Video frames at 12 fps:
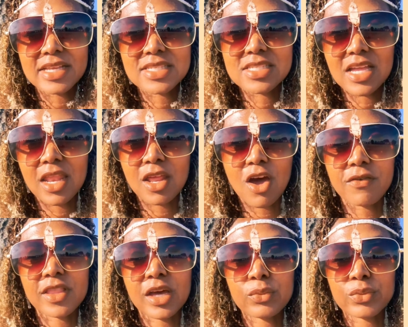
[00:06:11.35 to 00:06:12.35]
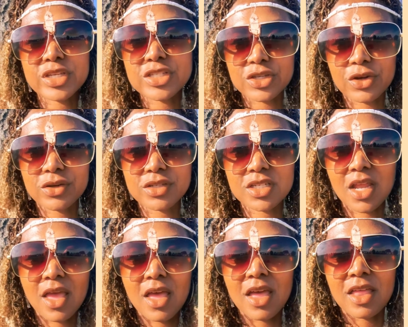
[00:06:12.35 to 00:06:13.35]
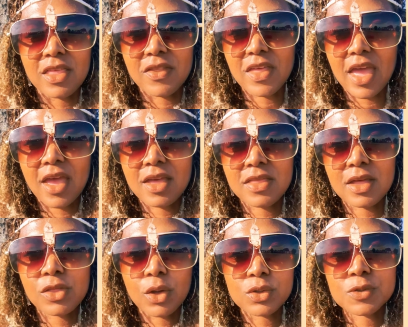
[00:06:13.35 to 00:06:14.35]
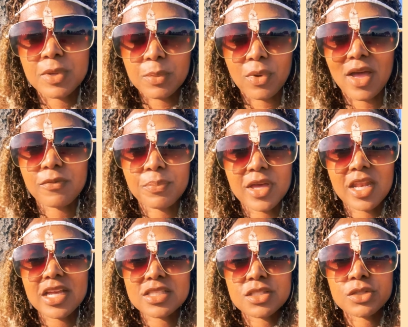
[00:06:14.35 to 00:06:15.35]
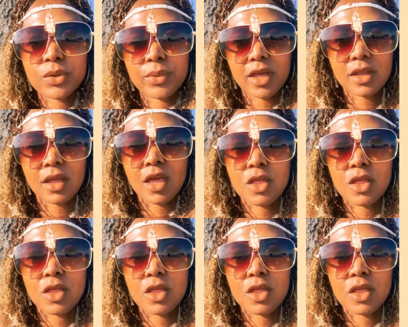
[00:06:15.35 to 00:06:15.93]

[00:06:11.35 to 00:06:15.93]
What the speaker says: study, off of that research that those people have put into it,